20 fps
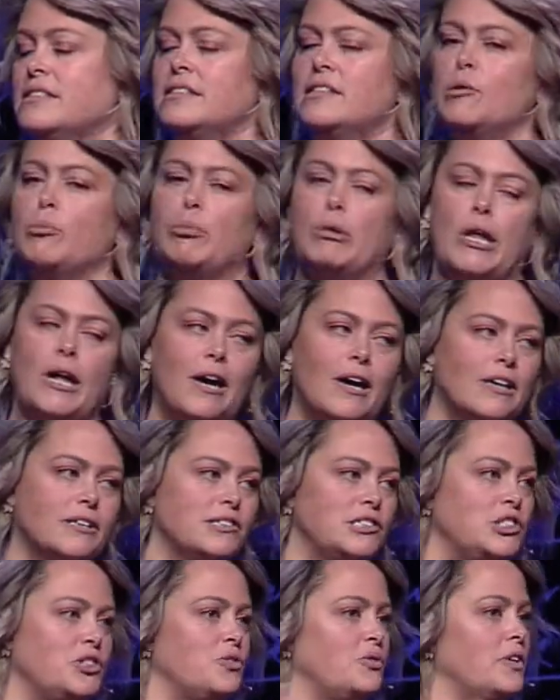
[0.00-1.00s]
The
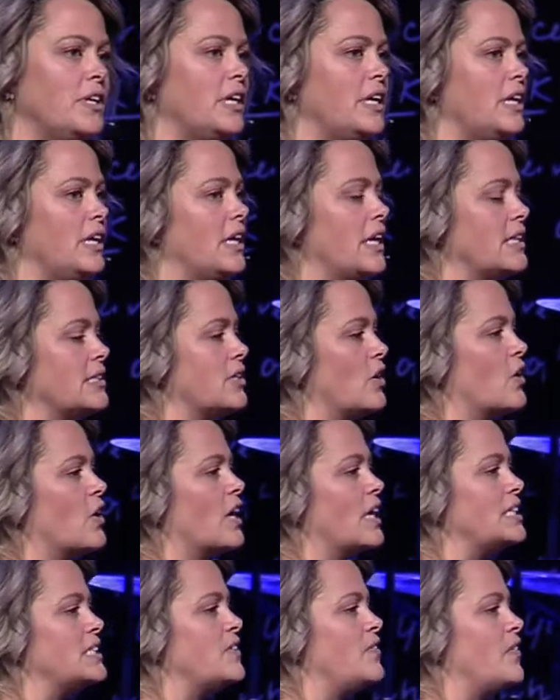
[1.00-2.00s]
blogs you read has all
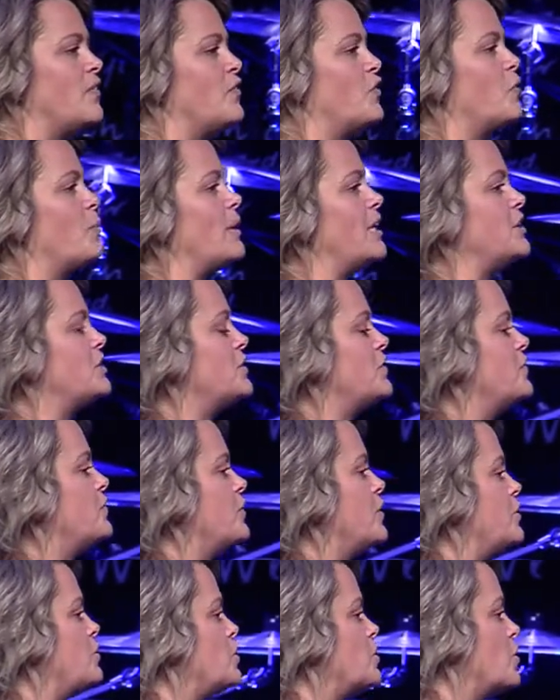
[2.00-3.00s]
kinds of information for
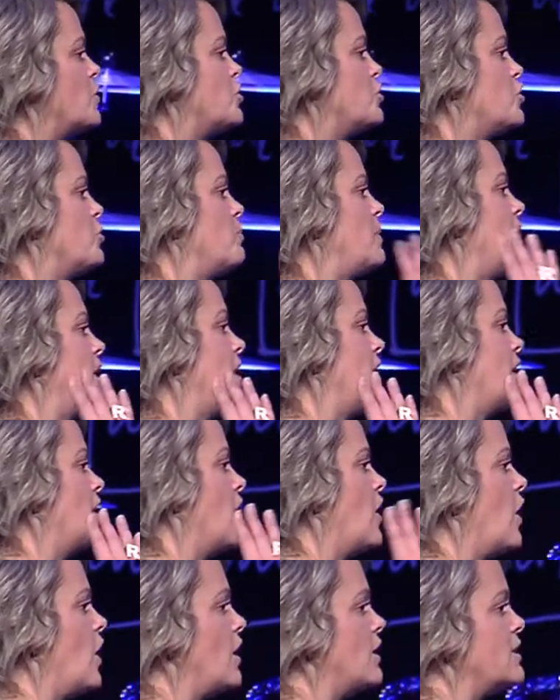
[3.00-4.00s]
you, social
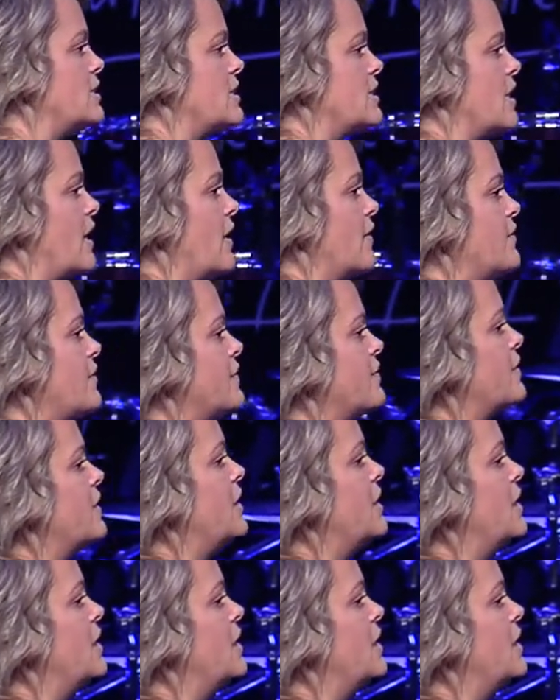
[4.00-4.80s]
media, all the stuff.